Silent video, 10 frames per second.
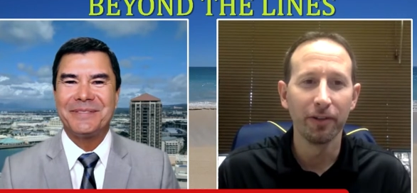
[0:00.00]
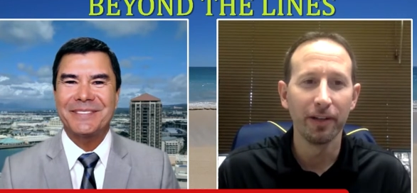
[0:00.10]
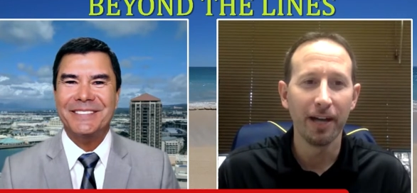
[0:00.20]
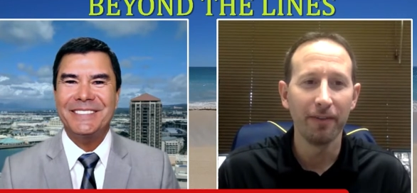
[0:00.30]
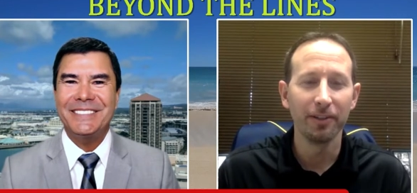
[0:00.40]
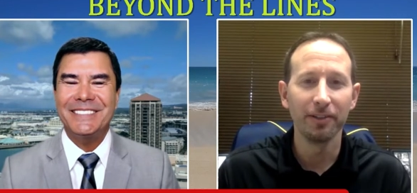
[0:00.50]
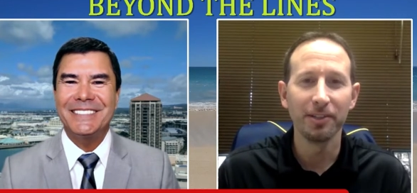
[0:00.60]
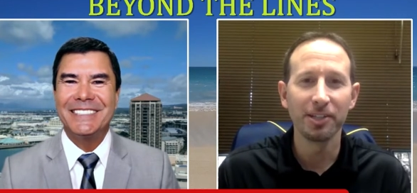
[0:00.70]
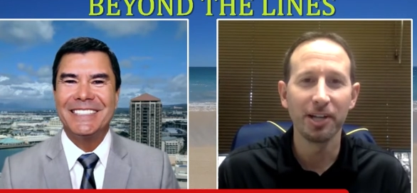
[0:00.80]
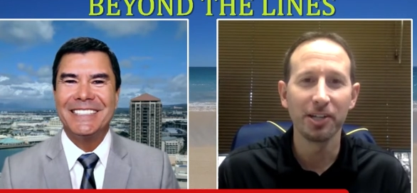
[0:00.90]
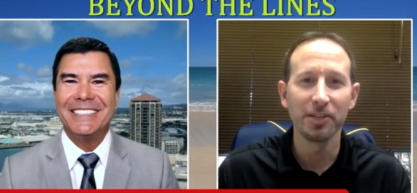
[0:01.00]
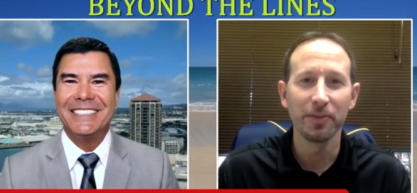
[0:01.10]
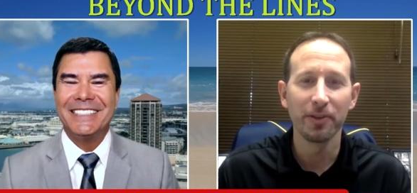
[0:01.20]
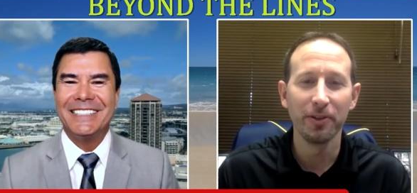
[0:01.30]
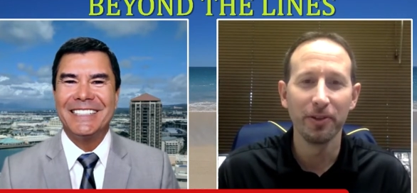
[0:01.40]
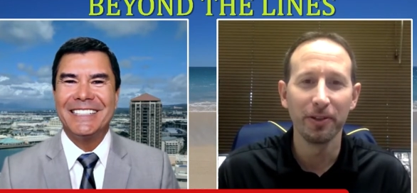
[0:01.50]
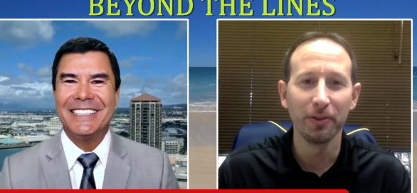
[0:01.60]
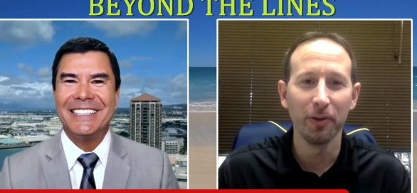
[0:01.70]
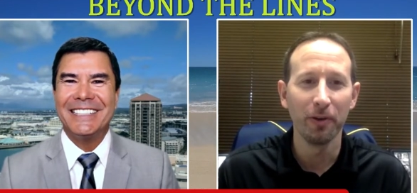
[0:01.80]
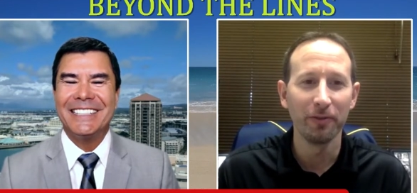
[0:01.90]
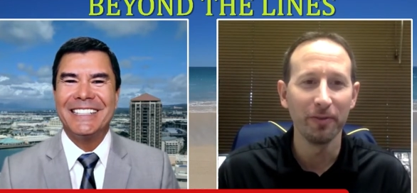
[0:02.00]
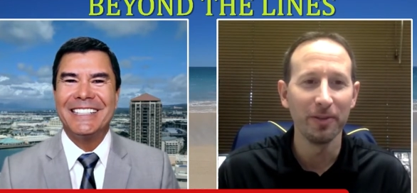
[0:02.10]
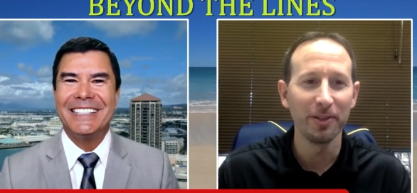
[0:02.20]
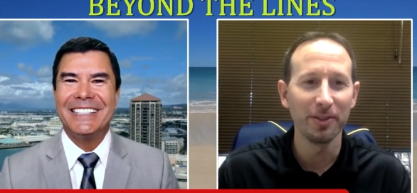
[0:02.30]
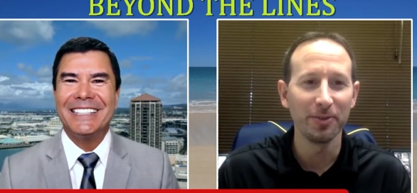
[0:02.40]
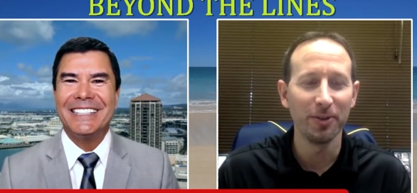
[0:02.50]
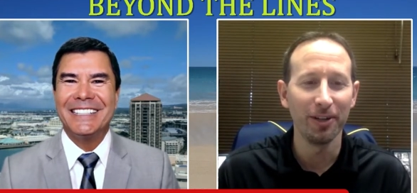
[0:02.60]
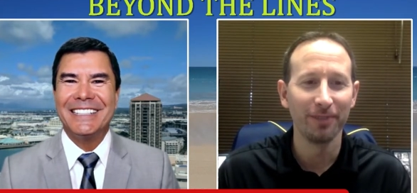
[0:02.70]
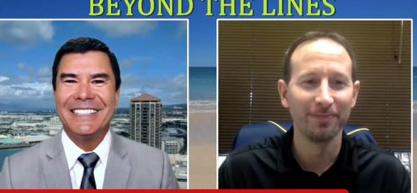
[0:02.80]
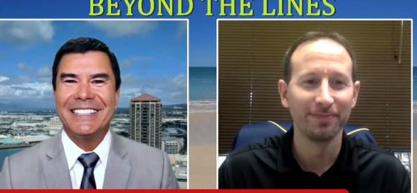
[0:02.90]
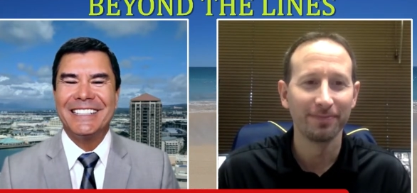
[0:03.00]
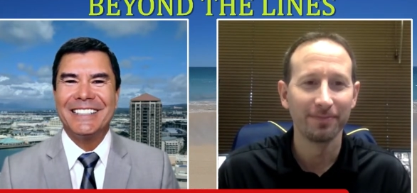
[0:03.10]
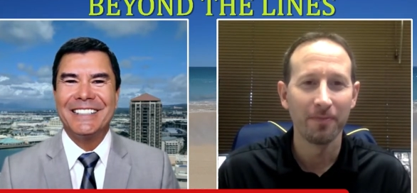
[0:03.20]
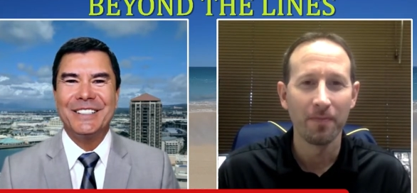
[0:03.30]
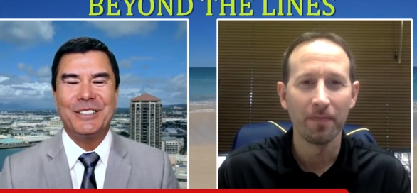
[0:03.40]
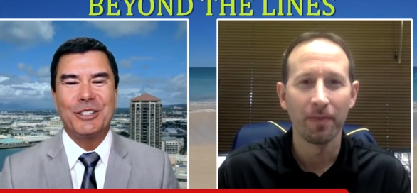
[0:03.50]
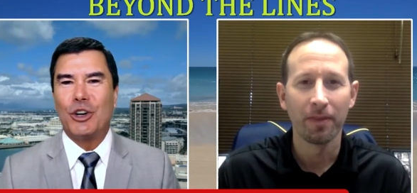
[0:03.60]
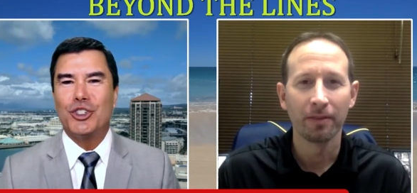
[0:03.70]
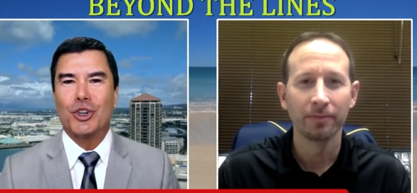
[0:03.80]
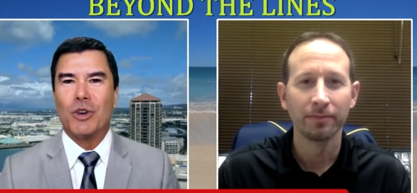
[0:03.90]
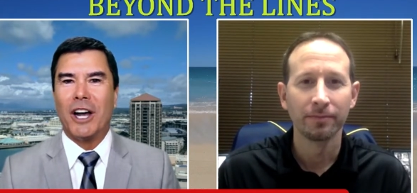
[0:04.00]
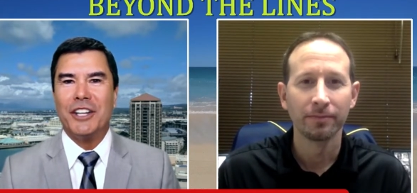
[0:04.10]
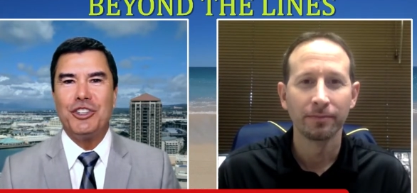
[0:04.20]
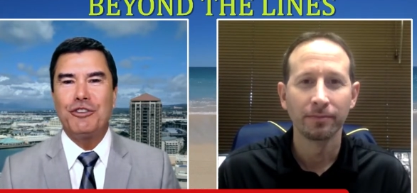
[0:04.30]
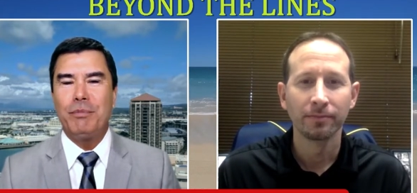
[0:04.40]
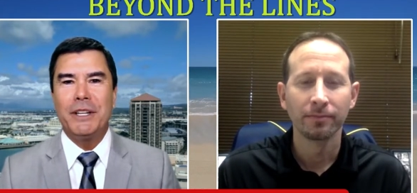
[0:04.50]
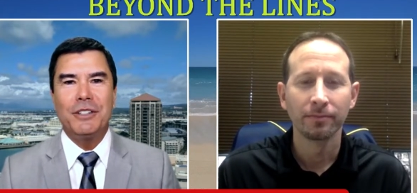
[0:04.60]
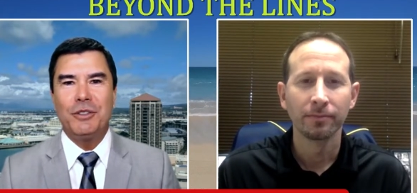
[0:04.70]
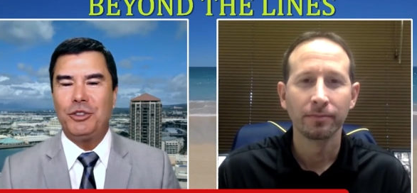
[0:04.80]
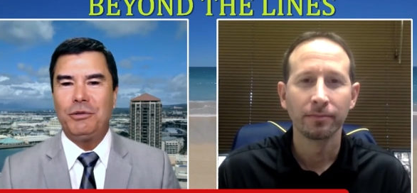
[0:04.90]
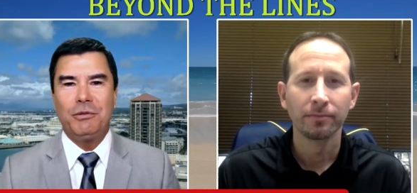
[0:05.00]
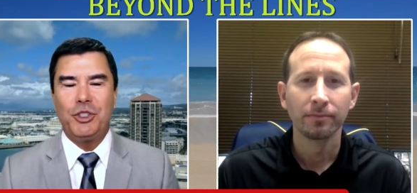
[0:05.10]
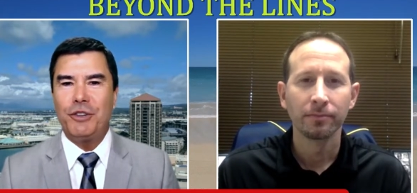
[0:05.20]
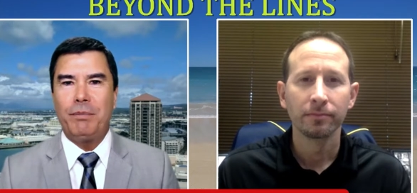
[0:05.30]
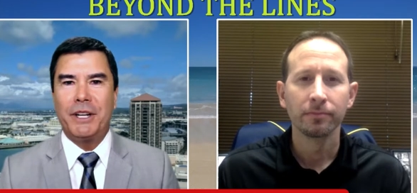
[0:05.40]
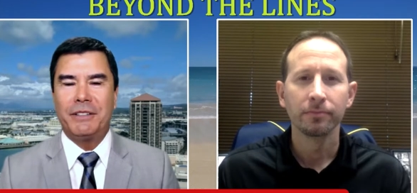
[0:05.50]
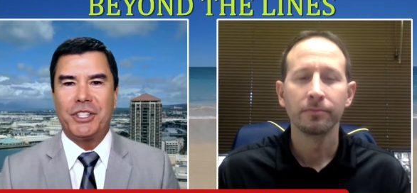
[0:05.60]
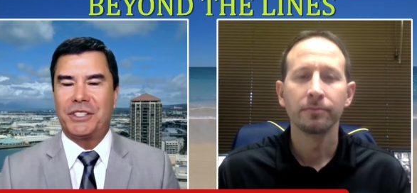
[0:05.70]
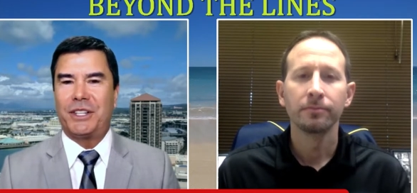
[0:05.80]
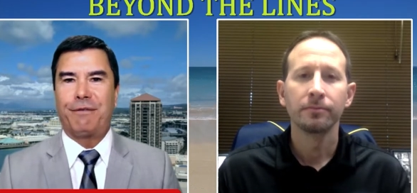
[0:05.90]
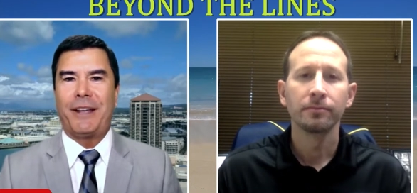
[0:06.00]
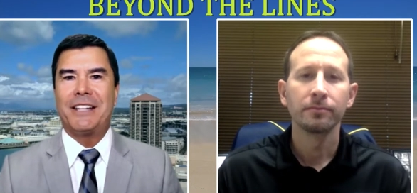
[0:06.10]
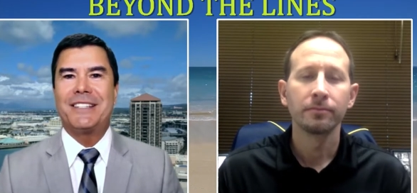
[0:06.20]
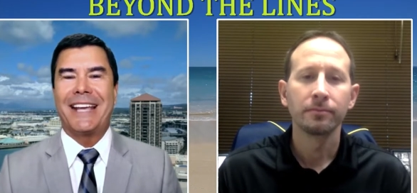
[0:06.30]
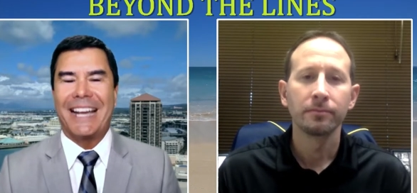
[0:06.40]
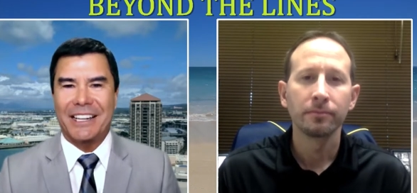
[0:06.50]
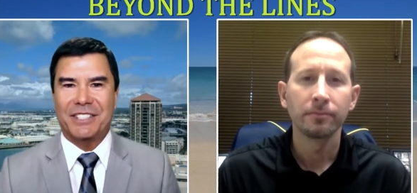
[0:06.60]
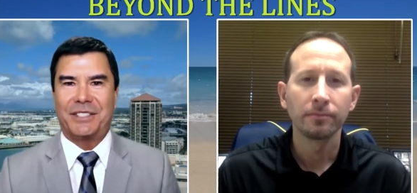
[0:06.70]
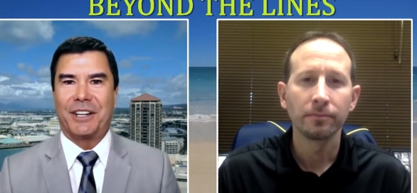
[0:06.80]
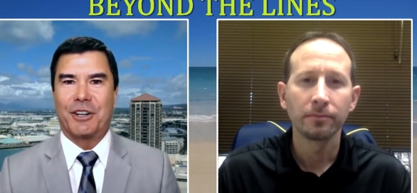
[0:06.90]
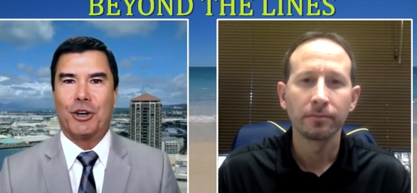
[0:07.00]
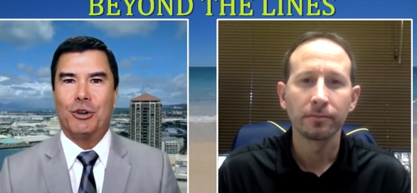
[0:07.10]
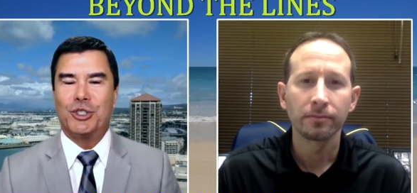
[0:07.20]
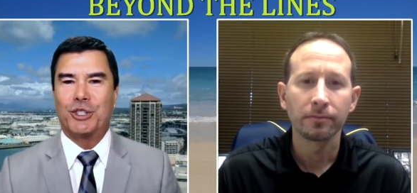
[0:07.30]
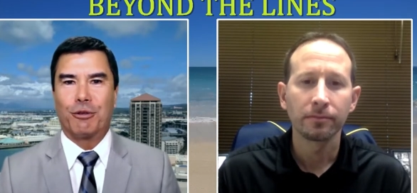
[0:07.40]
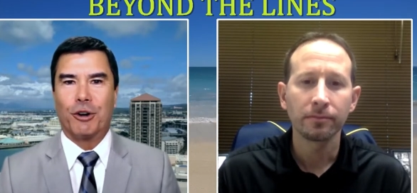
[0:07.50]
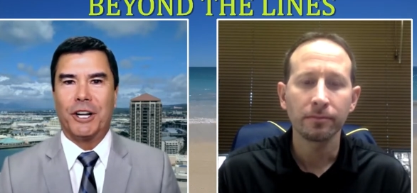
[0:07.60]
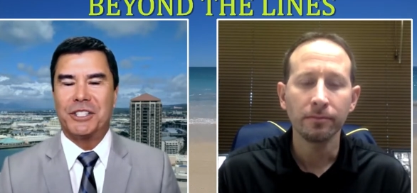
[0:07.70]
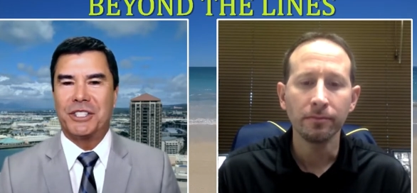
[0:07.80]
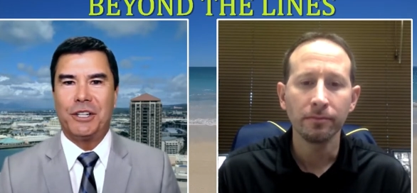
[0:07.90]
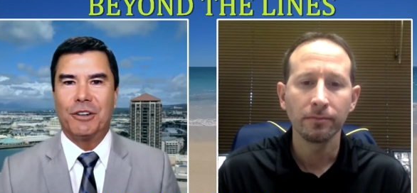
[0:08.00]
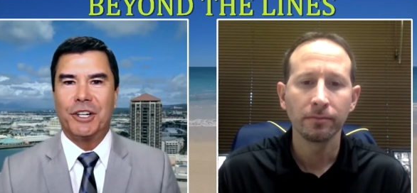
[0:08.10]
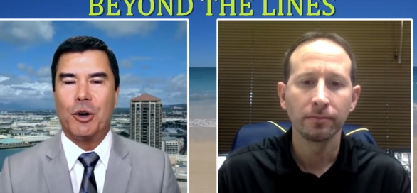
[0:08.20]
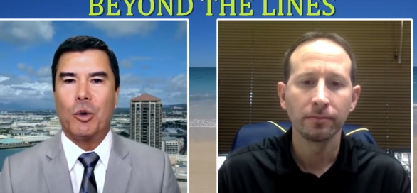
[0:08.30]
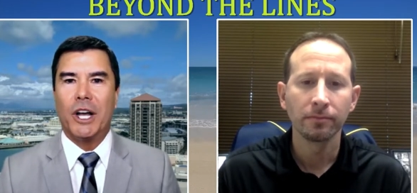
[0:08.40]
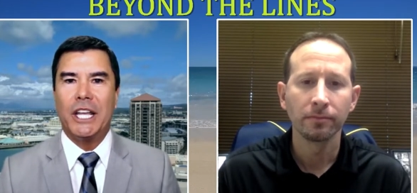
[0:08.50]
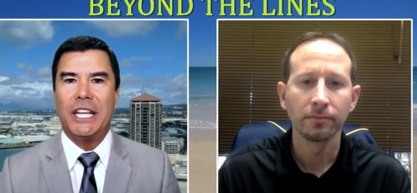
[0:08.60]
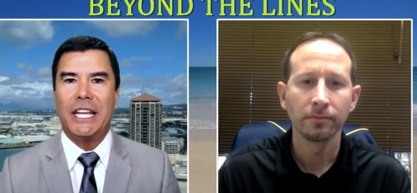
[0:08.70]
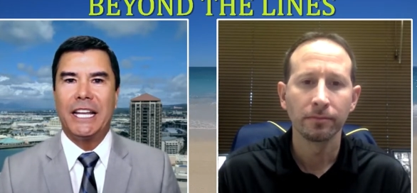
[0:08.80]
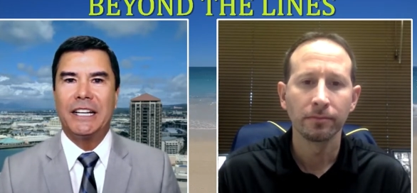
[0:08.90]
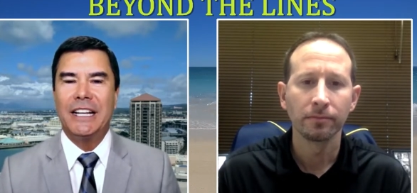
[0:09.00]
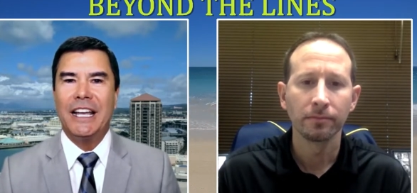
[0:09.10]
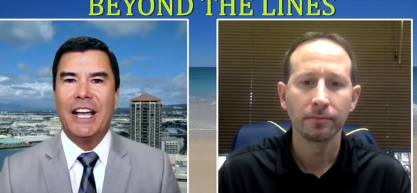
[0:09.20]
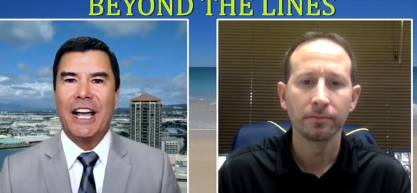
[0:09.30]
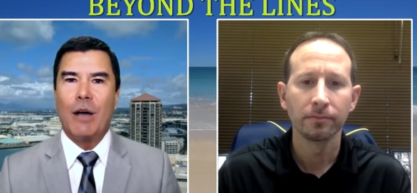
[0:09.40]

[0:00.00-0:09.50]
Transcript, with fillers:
Speaker 1: to having a good discussion with you and growing from this as well.
Speaker 2: Coach Eran, you've been You've been just a fantastic coach for us here in Hawaii. And I